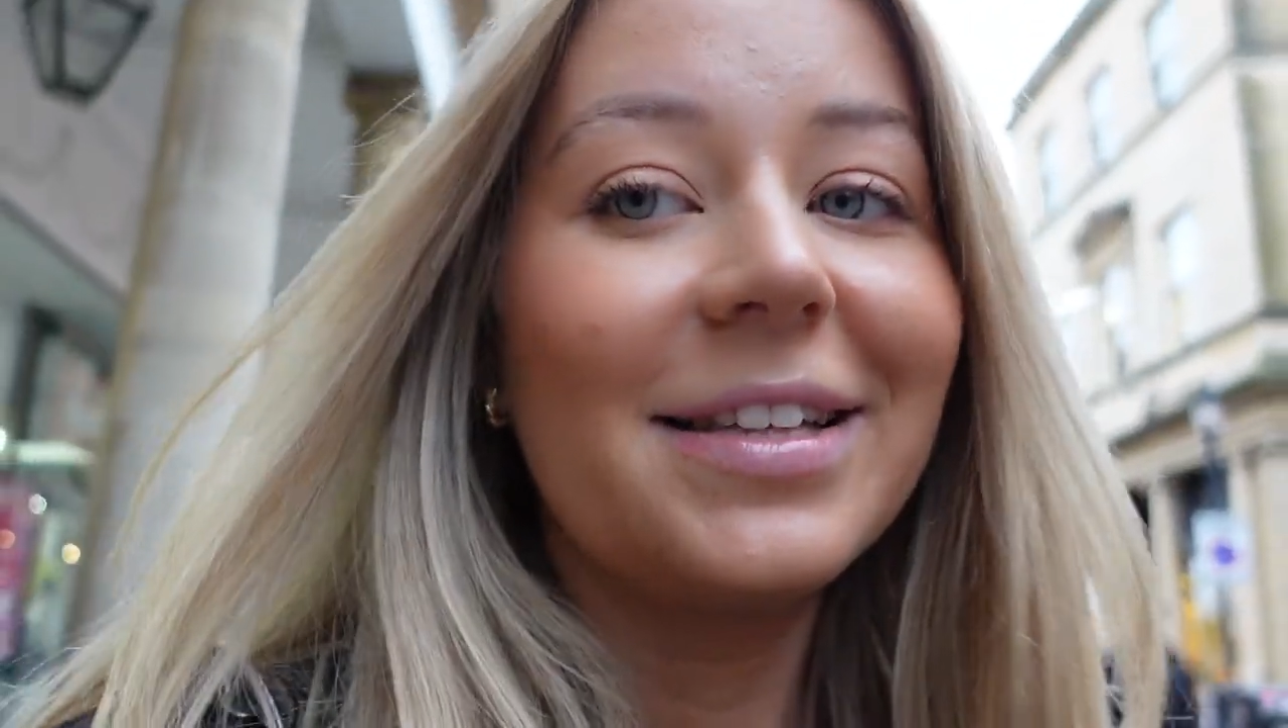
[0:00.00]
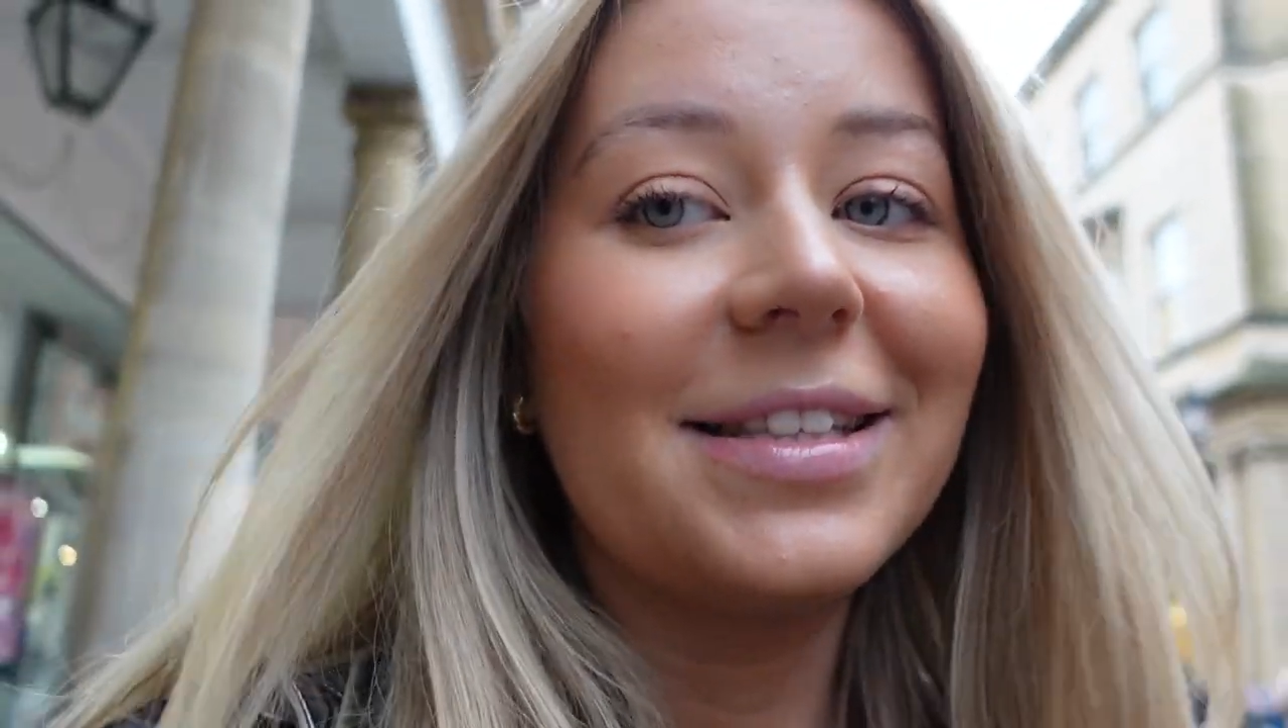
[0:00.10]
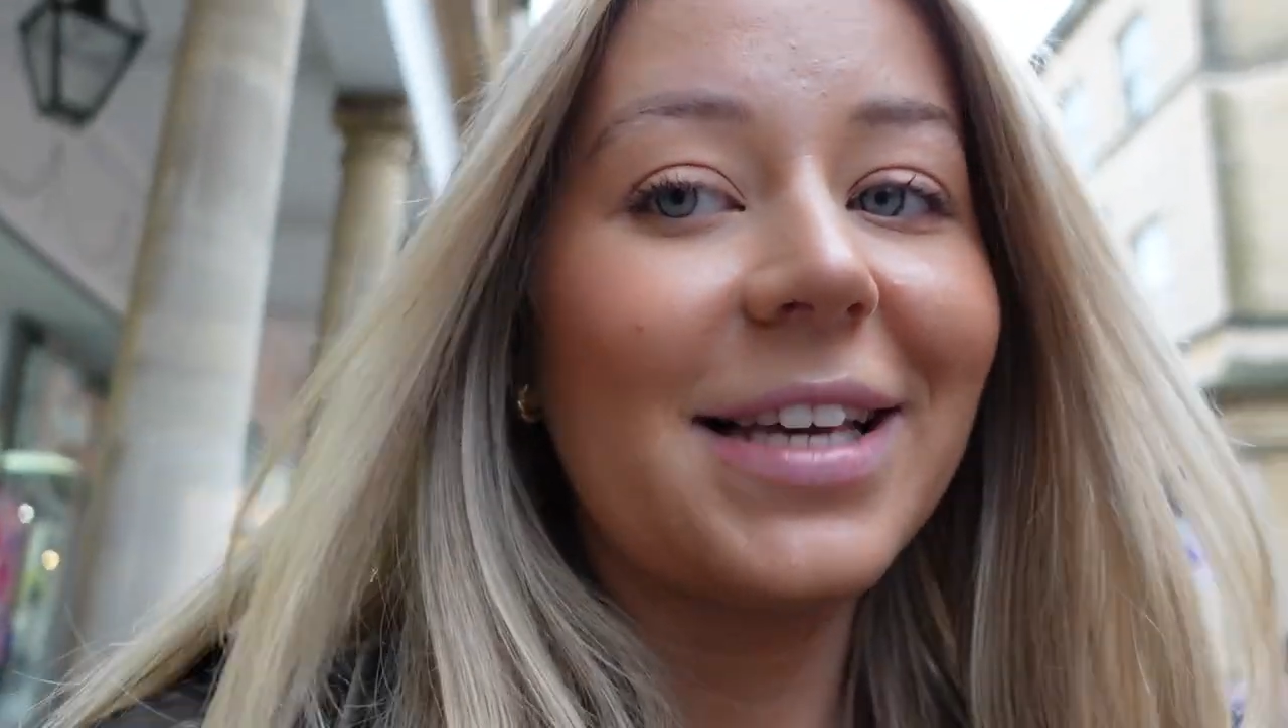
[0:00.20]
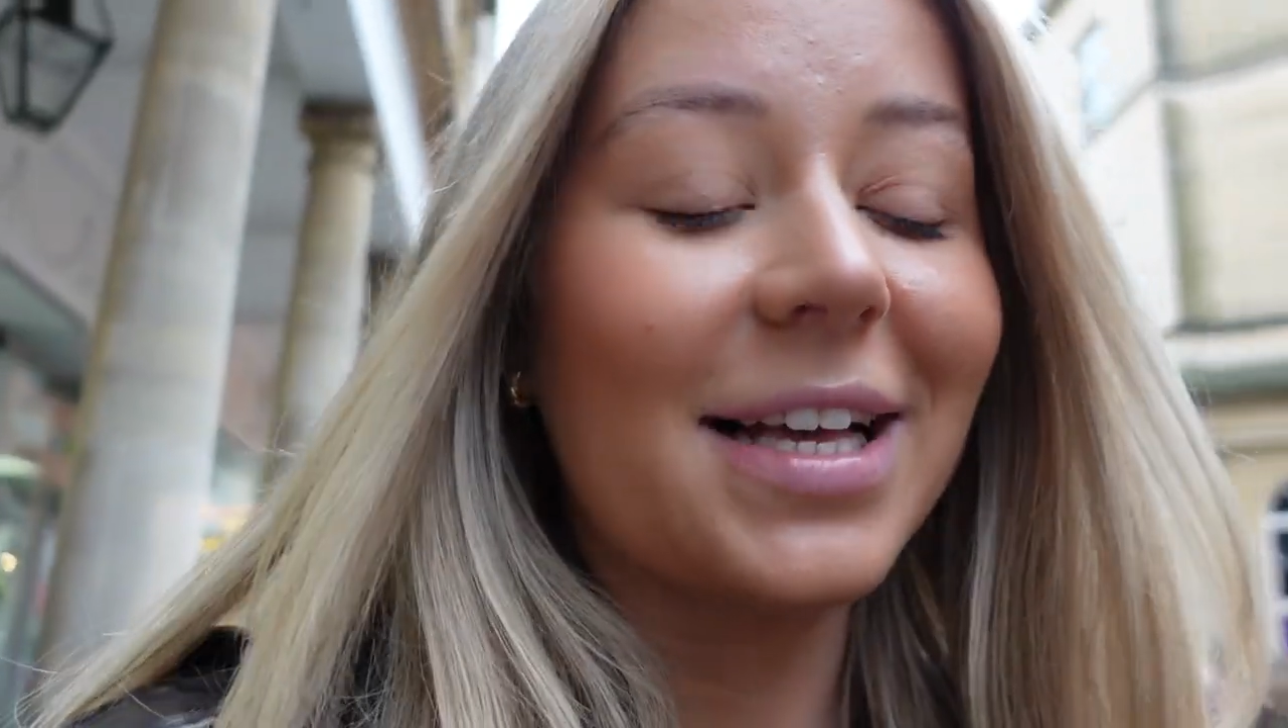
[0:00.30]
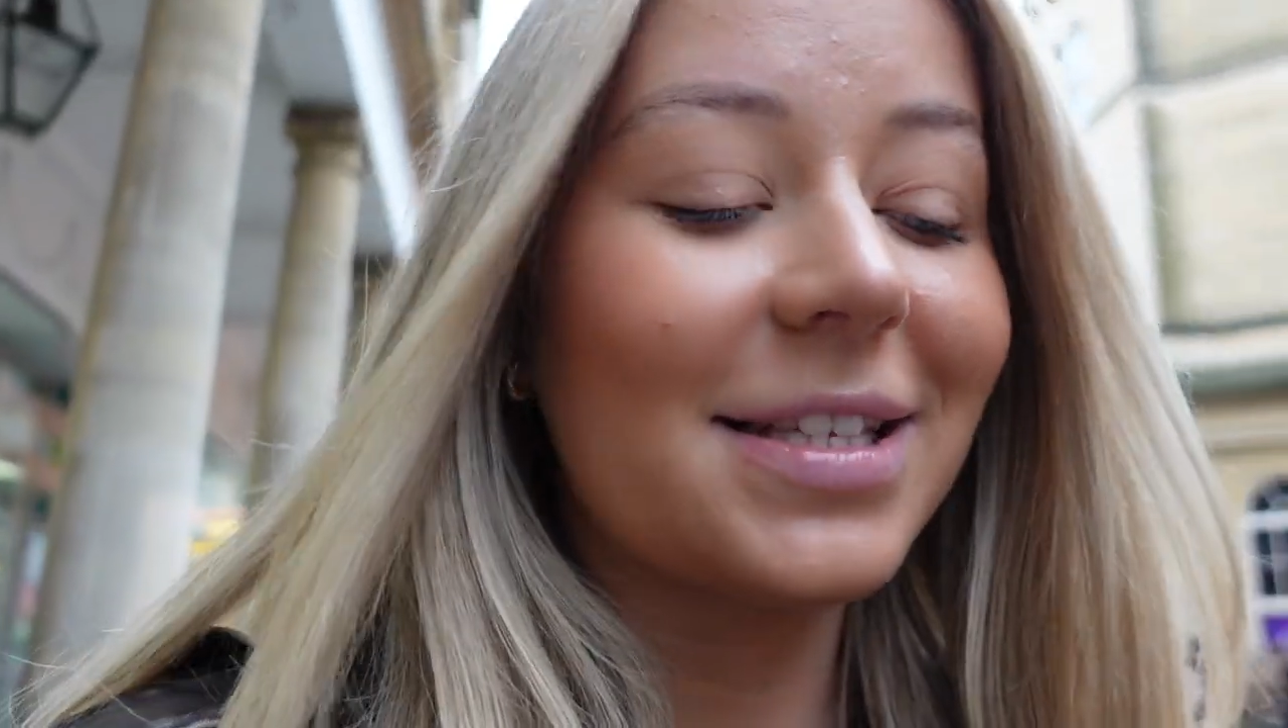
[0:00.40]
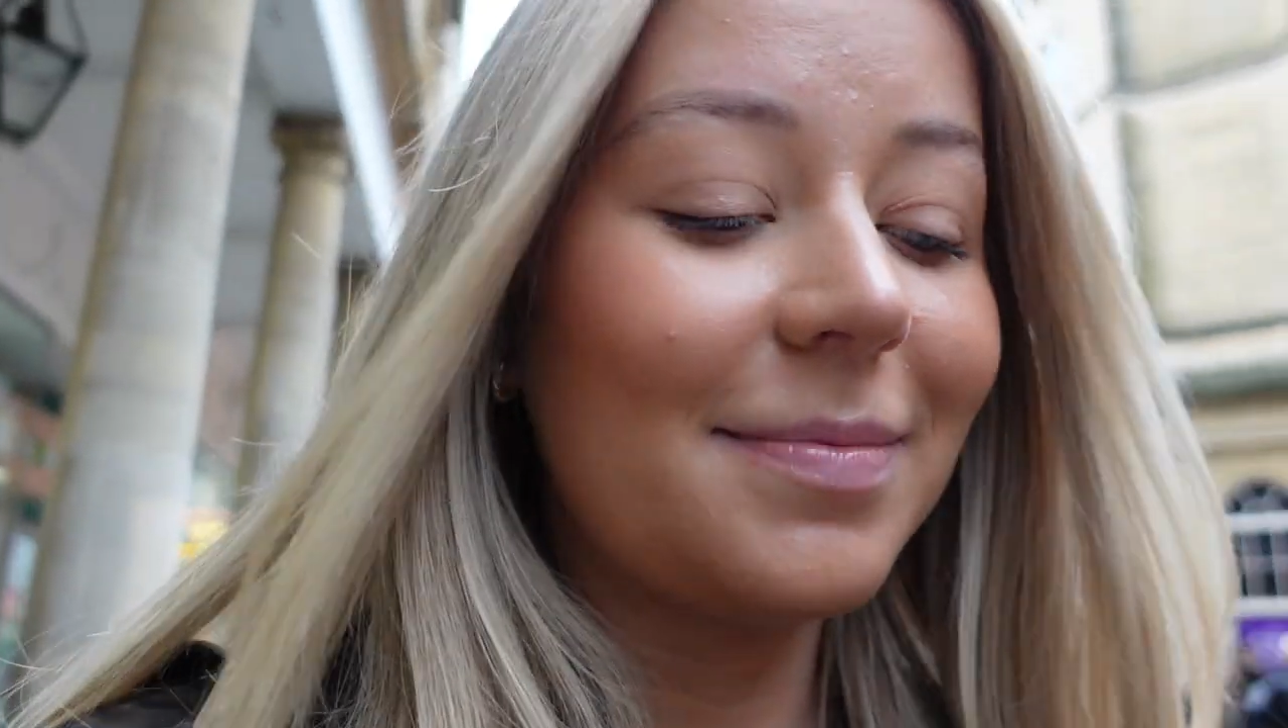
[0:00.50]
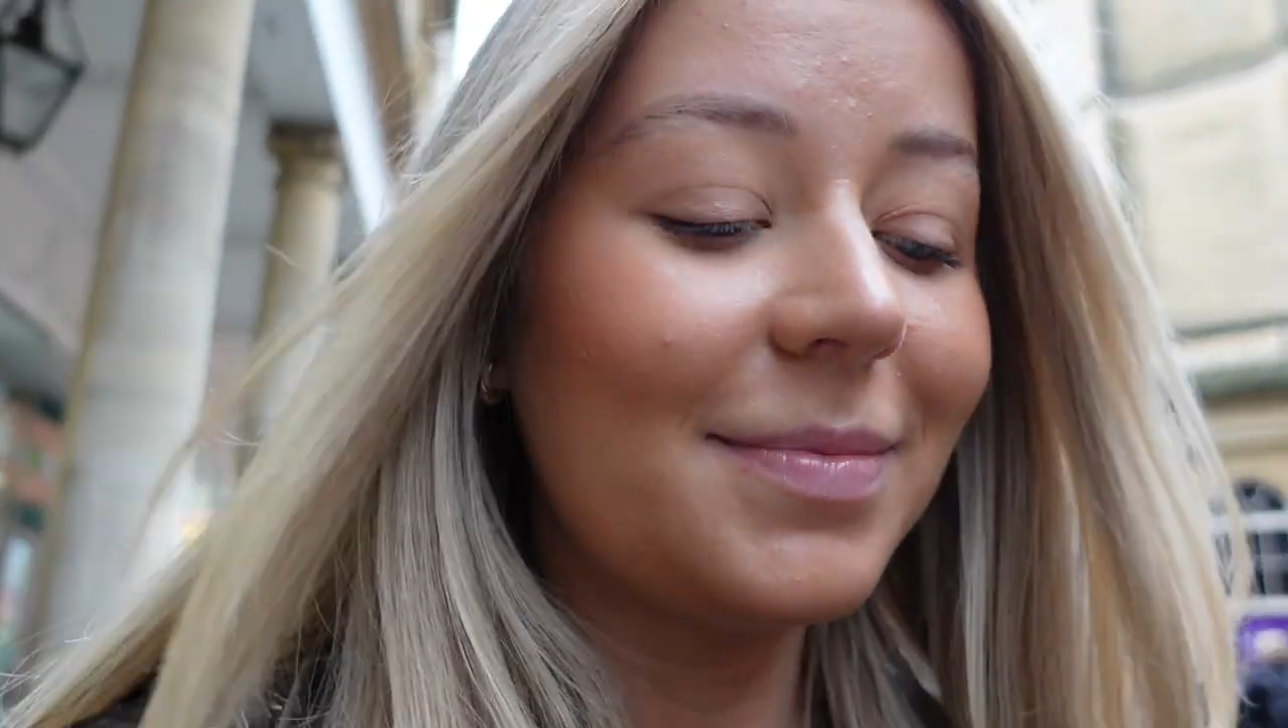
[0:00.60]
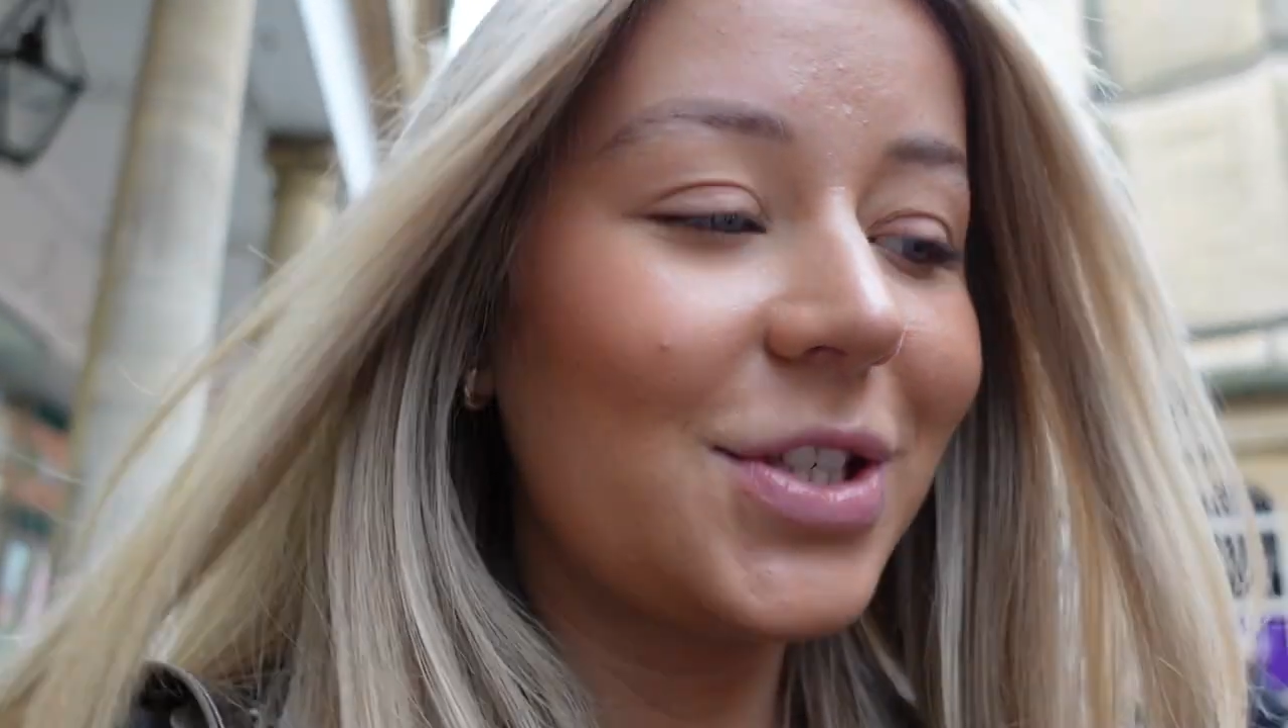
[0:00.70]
to get some